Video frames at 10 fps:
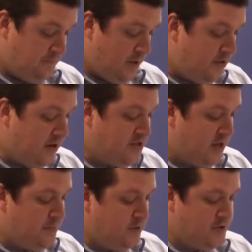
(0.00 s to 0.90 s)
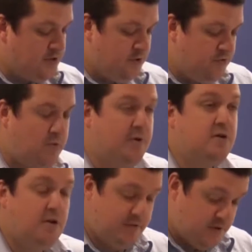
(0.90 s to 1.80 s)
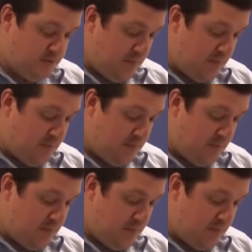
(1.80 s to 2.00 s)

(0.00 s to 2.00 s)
Other examples include Robert Clifford's